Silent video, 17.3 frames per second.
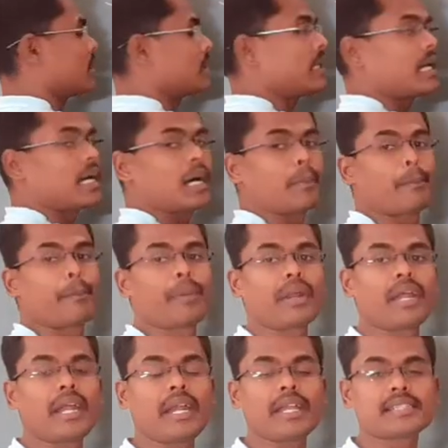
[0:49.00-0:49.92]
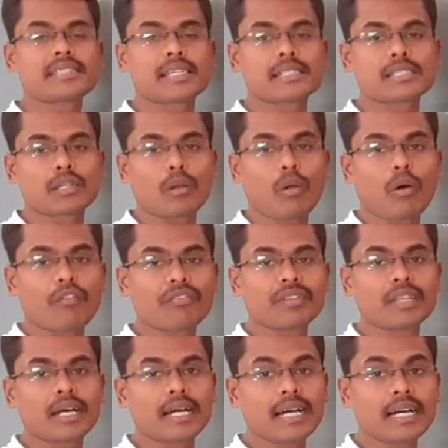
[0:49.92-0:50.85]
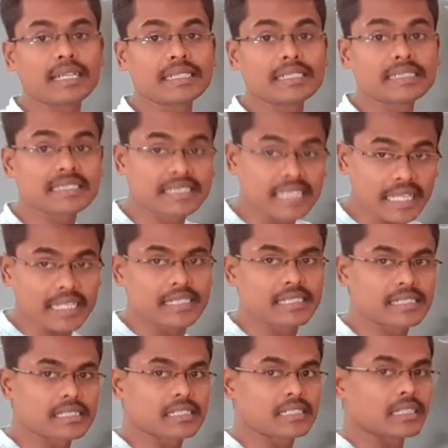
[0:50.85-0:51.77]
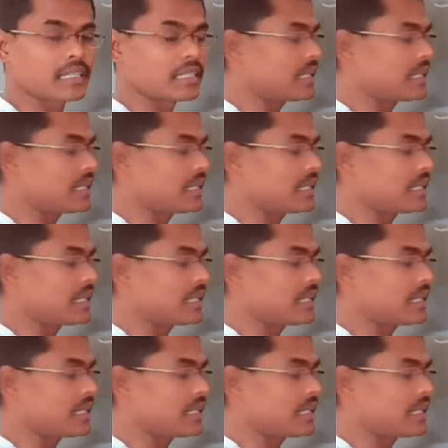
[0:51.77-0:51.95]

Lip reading: the predecessor of the 6